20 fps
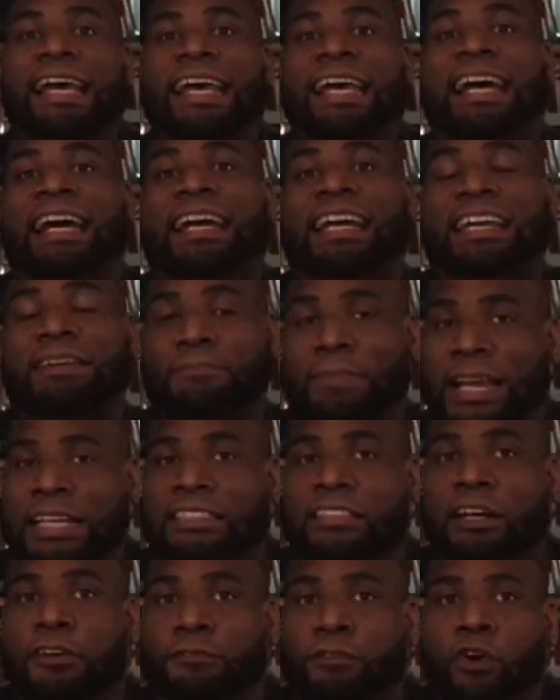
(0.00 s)
he
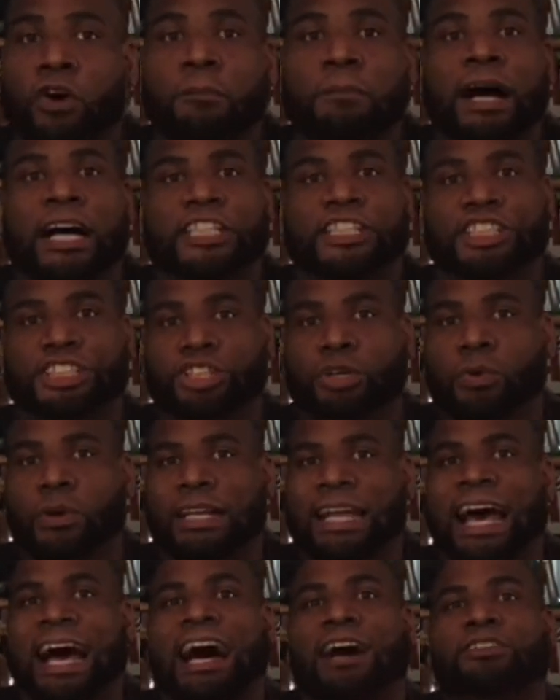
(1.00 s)
makes up for it by
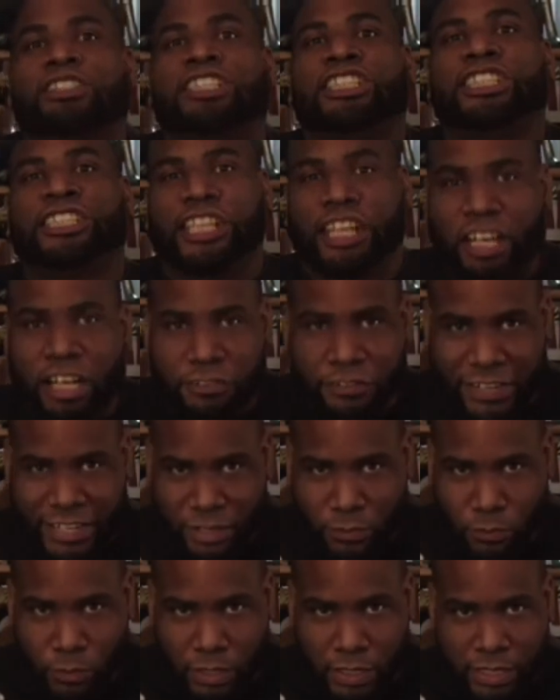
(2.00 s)
showing how tough
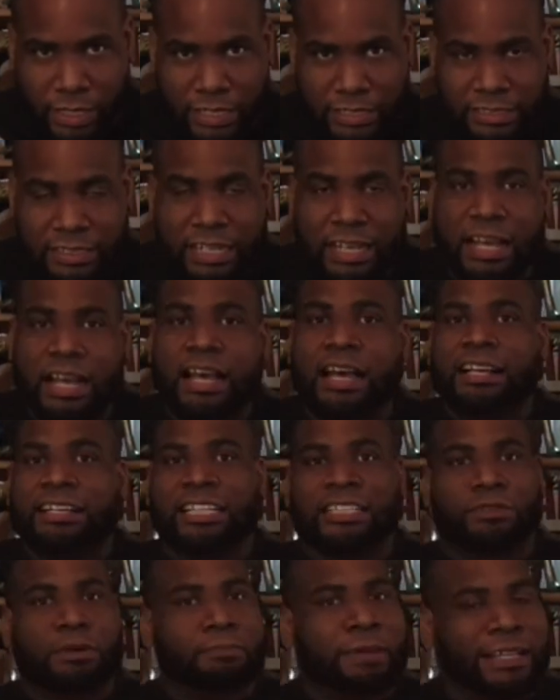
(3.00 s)
he was.
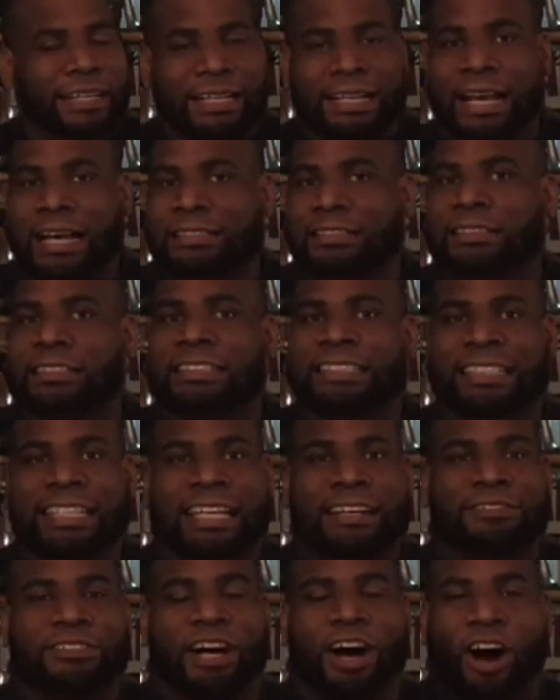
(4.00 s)
Because when Mechagodzilla
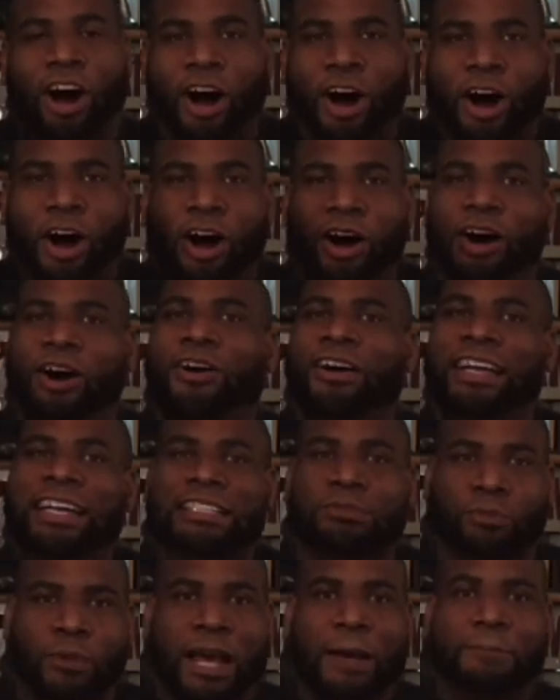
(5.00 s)
gives all
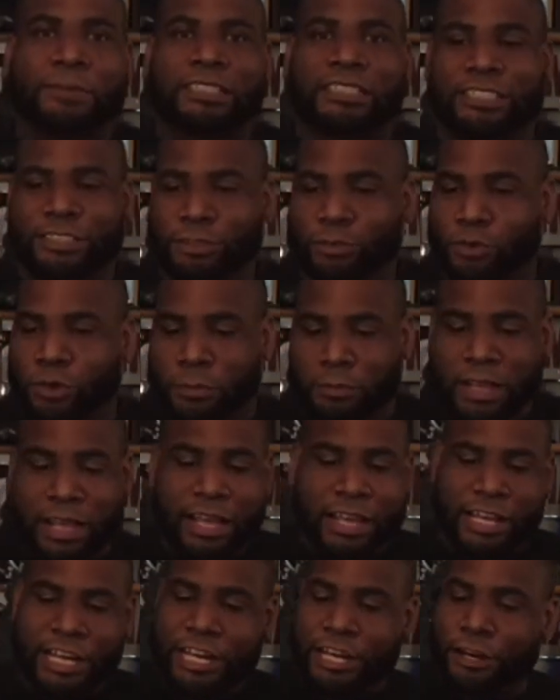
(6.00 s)
his weapons to him,
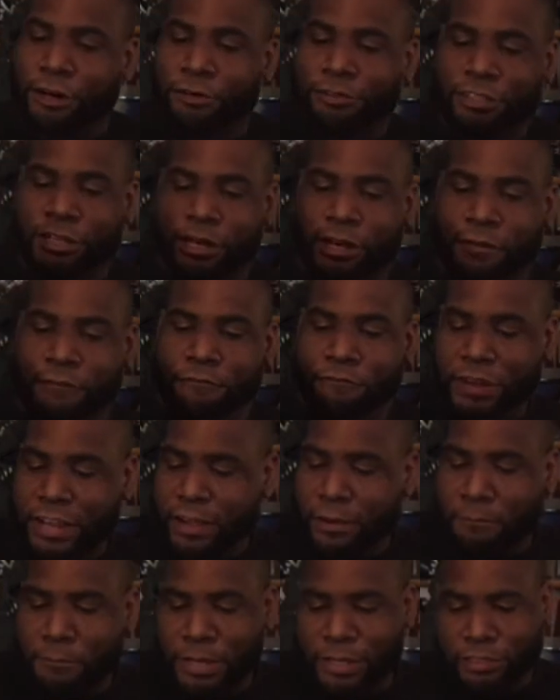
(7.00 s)
you know, the
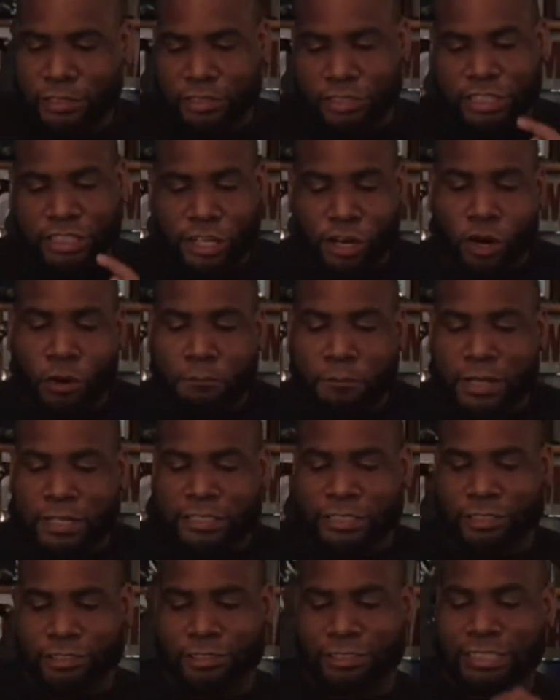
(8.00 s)
finger missiles, toe
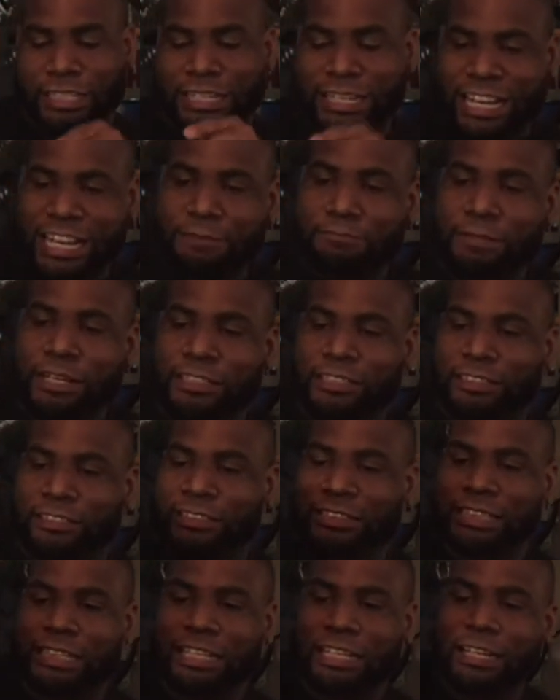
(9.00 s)
missiles, the knee
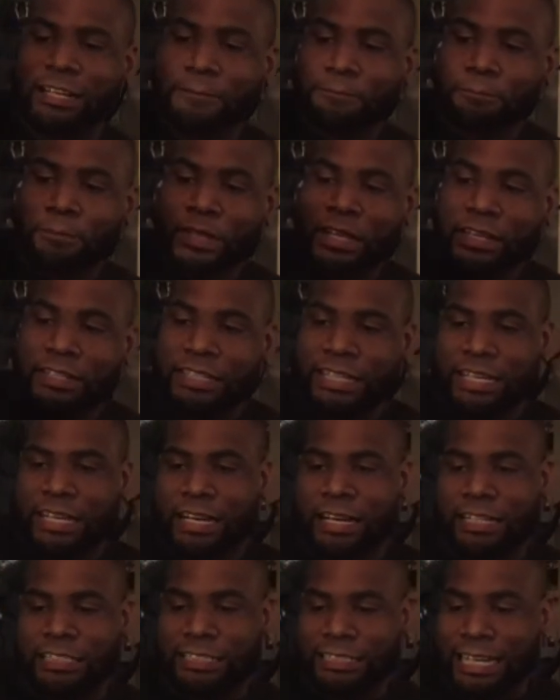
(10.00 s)
missiles, the
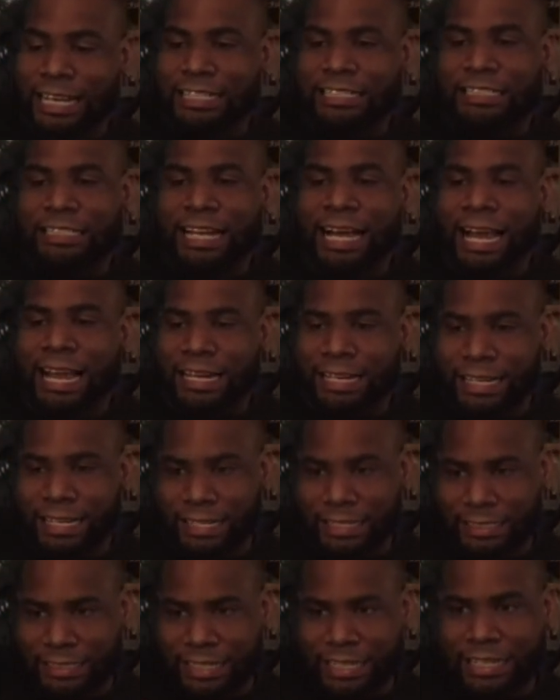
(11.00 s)
chest
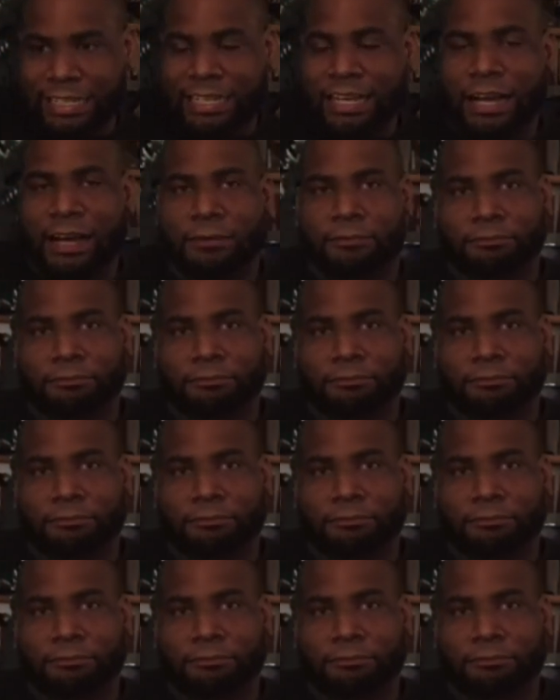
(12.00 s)
lightning, the